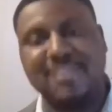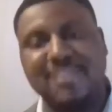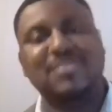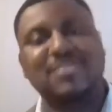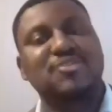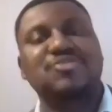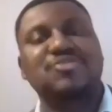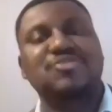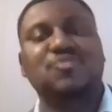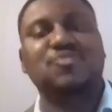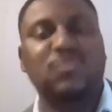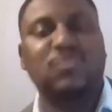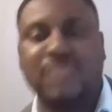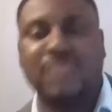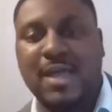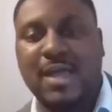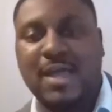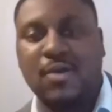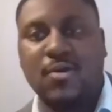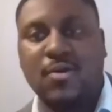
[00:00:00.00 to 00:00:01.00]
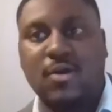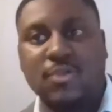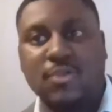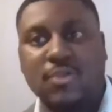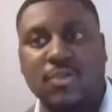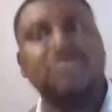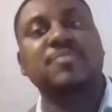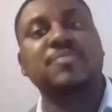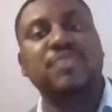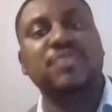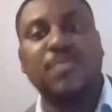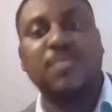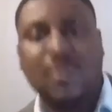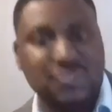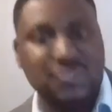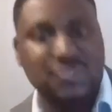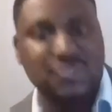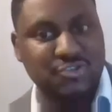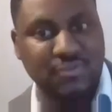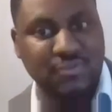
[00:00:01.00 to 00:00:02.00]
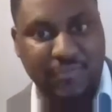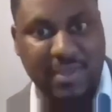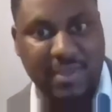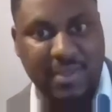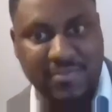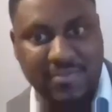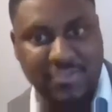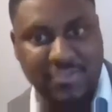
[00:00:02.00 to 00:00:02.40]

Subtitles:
that are some of your personal favorites